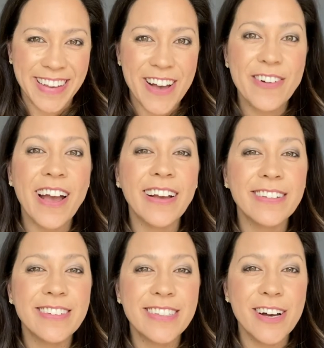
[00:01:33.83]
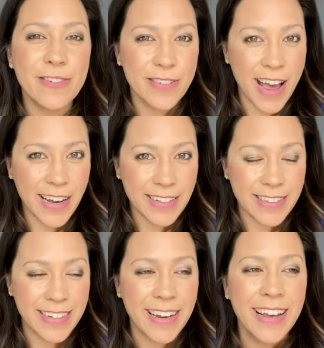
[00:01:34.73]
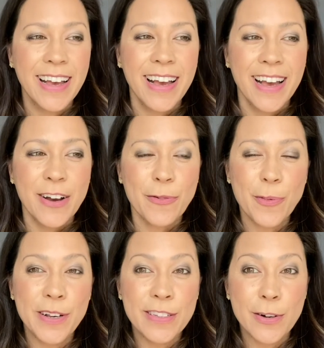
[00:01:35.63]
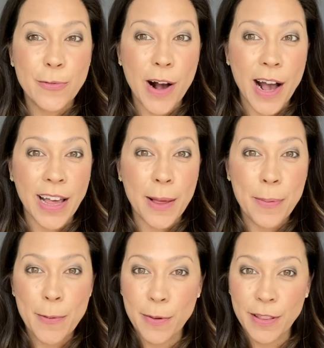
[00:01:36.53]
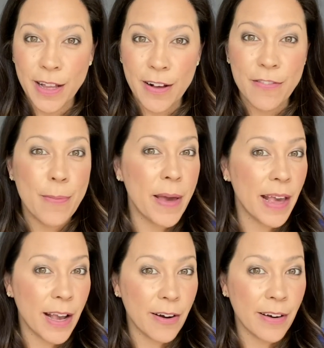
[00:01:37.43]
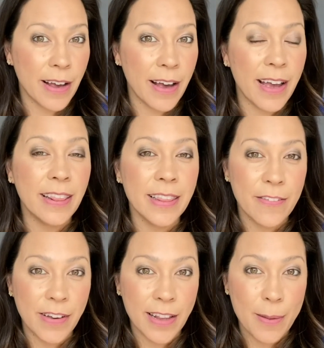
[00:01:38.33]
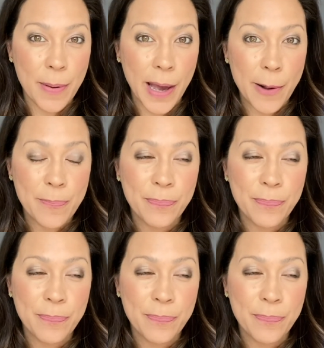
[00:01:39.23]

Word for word: Okay, so next reason why people love the Bay Area and living in the Bay,